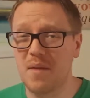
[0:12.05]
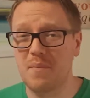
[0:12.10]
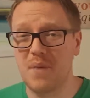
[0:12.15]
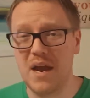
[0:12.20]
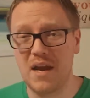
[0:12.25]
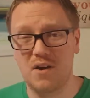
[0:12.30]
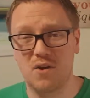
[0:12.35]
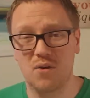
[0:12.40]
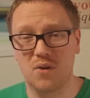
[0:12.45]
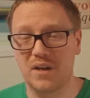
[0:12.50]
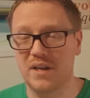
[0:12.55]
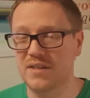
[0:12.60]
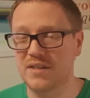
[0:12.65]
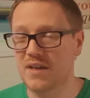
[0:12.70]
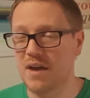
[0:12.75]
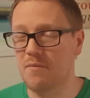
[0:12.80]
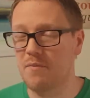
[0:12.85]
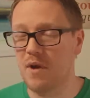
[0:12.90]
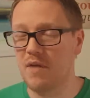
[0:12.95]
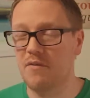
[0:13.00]
a painter who gets
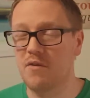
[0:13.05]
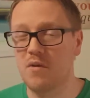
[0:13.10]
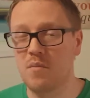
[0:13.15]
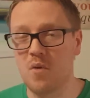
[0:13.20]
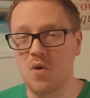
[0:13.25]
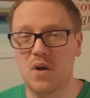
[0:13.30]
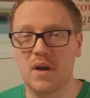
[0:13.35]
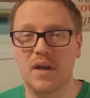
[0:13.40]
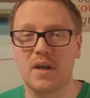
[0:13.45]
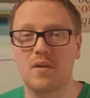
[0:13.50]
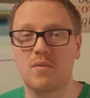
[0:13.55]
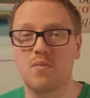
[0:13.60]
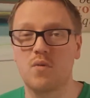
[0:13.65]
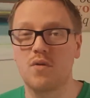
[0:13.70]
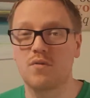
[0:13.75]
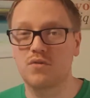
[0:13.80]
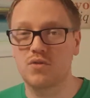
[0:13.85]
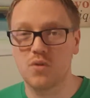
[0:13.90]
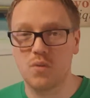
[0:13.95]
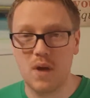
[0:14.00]
up every morning and
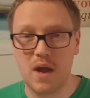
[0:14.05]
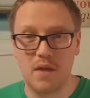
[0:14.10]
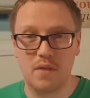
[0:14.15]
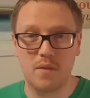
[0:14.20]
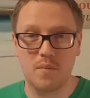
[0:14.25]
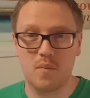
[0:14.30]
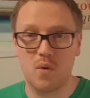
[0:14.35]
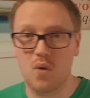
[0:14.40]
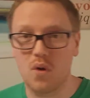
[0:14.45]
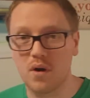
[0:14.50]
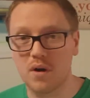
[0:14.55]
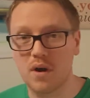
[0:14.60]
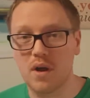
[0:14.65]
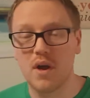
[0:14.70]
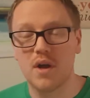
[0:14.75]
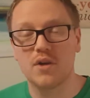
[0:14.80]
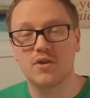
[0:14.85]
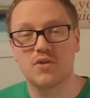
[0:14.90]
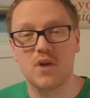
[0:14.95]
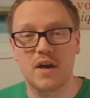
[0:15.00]
moves around the board
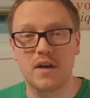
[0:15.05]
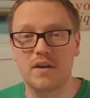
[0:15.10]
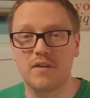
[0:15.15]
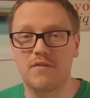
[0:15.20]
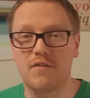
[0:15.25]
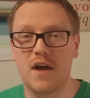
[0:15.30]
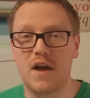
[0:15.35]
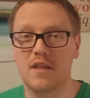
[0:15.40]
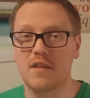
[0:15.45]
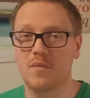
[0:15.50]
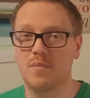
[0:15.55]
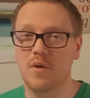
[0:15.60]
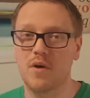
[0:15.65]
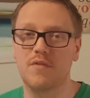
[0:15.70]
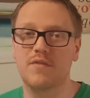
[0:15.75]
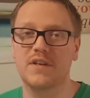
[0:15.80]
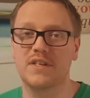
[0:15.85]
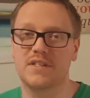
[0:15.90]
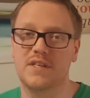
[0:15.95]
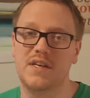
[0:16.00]
trying to find the
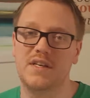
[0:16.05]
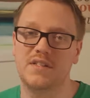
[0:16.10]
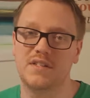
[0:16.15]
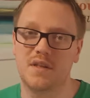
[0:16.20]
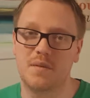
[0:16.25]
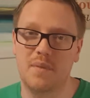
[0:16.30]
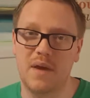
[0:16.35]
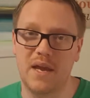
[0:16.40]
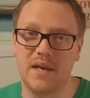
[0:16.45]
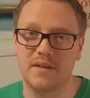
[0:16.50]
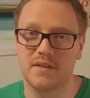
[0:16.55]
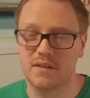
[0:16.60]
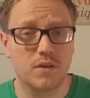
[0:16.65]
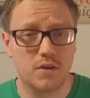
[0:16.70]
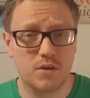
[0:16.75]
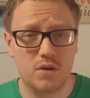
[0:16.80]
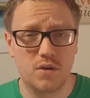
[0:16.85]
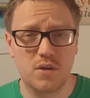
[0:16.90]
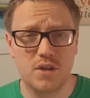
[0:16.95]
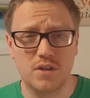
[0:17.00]
perfect scenes to paint. To
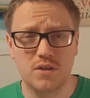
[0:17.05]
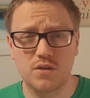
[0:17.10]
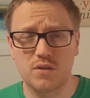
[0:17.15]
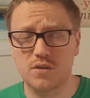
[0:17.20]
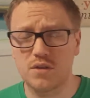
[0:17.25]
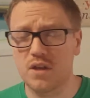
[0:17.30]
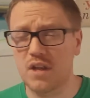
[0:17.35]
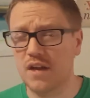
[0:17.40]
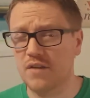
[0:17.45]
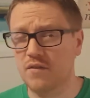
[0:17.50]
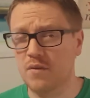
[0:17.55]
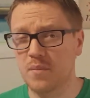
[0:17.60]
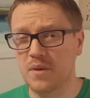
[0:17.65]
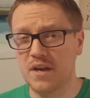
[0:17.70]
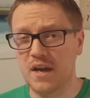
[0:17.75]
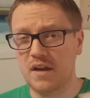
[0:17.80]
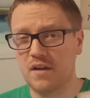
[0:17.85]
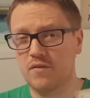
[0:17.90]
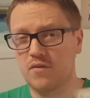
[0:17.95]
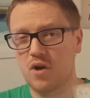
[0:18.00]
do this, you select from a
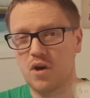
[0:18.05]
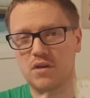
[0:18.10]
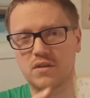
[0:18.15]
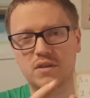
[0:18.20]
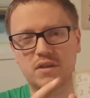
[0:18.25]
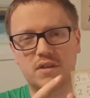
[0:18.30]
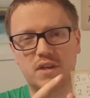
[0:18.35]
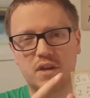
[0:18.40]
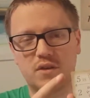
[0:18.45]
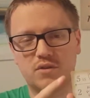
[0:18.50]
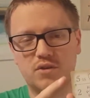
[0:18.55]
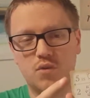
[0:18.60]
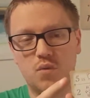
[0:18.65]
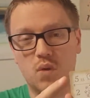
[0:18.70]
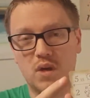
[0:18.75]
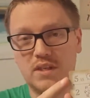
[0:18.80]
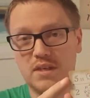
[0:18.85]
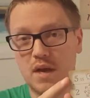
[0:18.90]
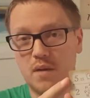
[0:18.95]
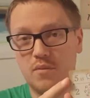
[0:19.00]
deck of cards that tells you
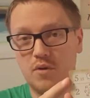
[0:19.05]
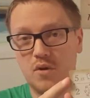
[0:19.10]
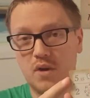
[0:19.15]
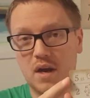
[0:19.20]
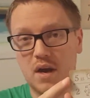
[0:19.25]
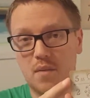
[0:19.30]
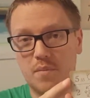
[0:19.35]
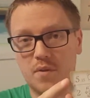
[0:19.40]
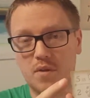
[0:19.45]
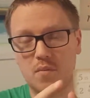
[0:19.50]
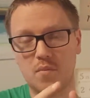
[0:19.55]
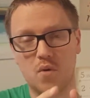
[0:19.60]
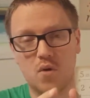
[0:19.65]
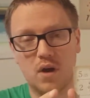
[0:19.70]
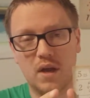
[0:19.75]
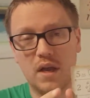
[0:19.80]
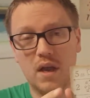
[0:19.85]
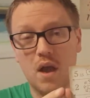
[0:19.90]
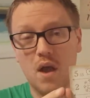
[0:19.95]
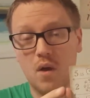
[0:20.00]
what time you get up in the
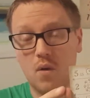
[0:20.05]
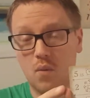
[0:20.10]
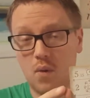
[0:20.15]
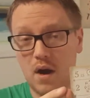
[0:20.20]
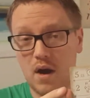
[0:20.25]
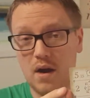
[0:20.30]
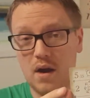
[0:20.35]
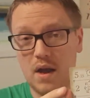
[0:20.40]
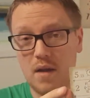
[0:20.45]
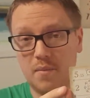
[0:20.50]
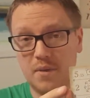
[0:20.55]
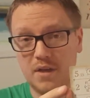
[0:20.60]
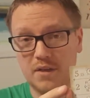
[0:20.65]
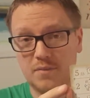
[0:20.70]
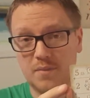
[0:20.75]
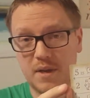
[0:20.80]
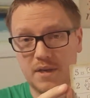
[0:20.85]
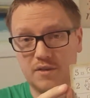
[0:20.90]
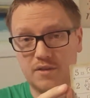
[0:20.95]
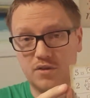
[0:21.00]
morning, where and how many
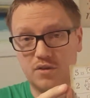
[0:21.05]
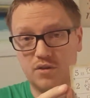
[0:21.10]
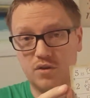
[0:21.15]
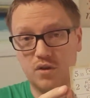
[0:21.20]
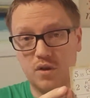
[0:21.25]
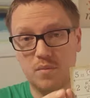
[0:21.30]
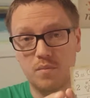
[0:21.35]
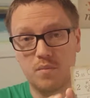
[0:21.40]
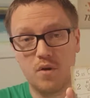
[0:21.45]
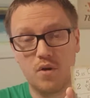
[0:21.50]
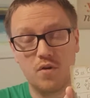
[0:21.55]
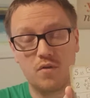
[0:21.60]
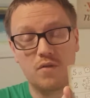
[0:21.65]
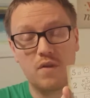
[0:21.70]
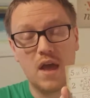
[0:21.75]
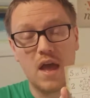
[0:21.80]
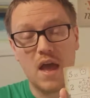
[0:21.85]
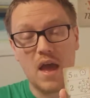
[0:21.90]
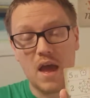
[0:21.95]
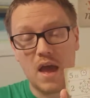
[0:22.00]
spaces you can move,
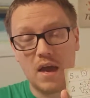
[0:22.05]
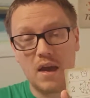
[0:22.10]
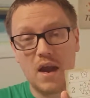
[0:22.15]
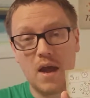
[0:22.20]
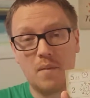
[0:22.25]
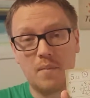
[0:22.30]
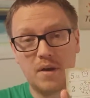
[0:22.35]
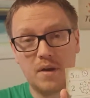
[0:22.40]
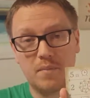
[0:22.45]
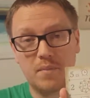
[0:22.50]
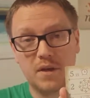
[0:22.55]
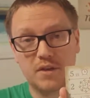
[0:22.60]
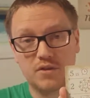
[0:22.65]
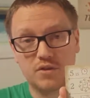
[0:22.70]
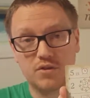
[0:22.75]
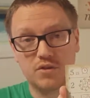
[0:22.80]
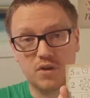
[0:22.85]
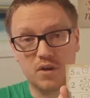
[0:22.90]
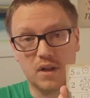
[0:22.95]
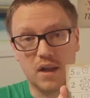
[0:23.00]
and how many
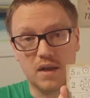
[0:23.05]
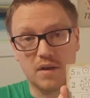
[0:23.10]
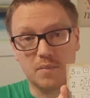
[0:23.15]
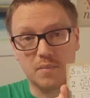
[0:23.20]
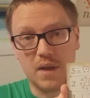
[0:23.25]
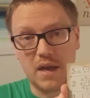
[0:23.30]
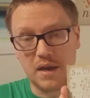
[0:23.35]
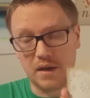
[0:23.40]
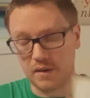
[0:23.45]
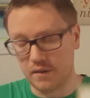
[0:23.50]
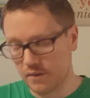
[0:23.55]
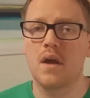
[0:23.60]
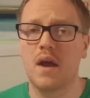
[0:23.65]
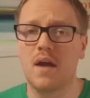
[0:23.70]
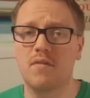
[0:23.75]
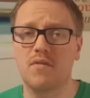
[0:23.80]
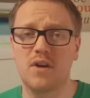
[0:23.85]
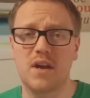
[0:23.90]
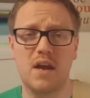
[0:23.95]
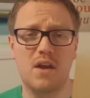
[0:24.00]
pictures you're allowed to paint.
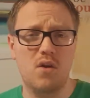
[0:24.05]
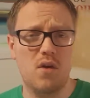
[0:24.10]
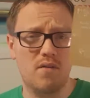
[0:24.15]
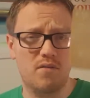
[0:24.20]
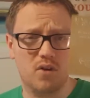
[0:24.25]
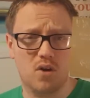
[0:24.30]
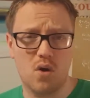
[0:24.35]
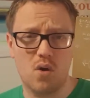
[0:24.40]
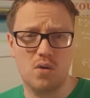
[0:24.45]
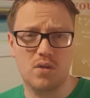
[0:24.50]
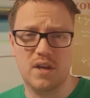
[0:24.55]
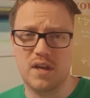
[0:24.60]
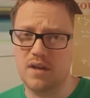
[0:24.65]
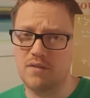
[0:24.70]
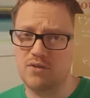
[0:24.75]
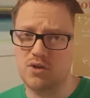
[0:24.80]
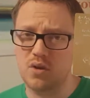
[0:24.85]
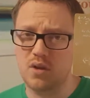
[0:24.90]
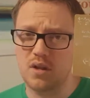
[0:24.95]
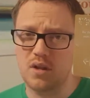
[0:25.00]
Every day you have a goal that
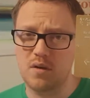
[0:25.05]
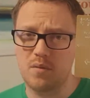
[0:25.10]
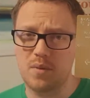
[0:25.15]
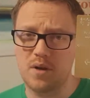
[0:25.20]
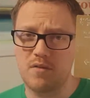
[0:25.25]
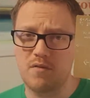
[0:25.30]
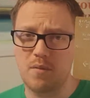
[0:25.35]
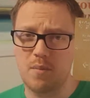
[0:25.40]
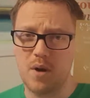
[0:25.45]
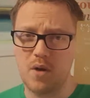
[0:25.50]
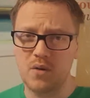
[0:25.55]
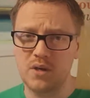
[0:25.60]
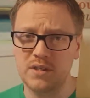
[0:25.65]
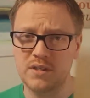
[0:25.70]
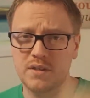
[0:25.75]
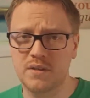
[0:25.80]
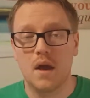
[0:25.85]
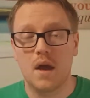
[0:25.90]
gives you a little bit of a bonus,